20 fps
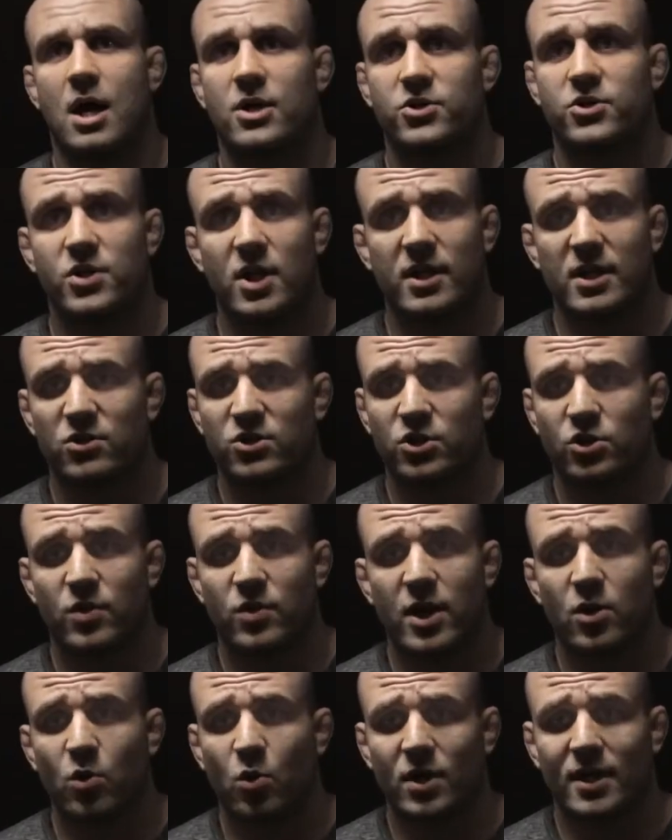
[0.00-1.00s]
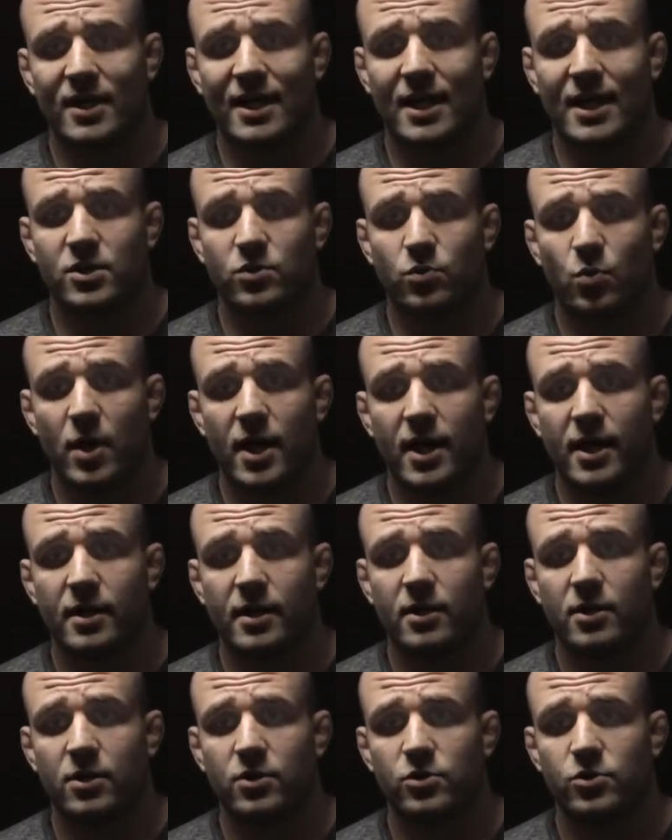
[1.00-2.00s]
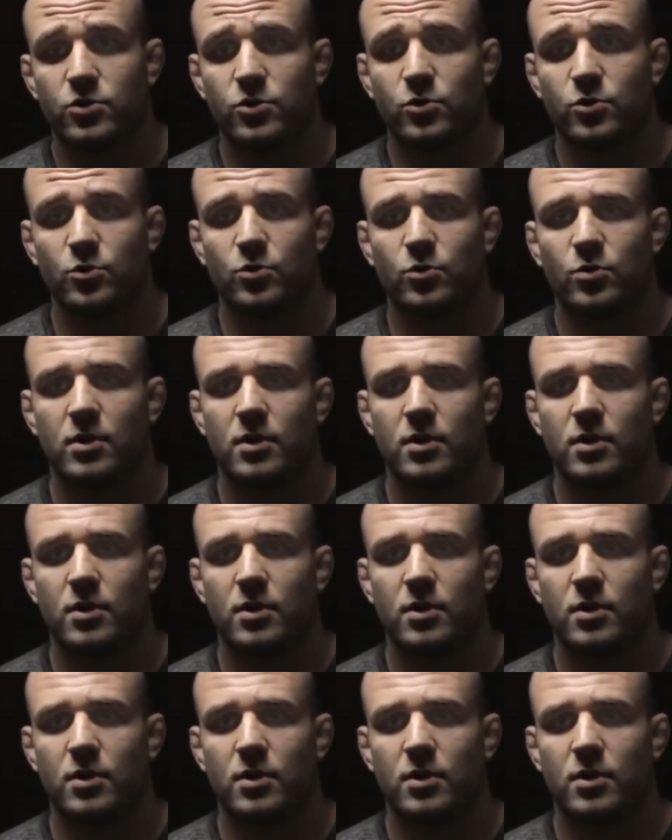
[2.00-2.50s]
I just thought that was a great organized way to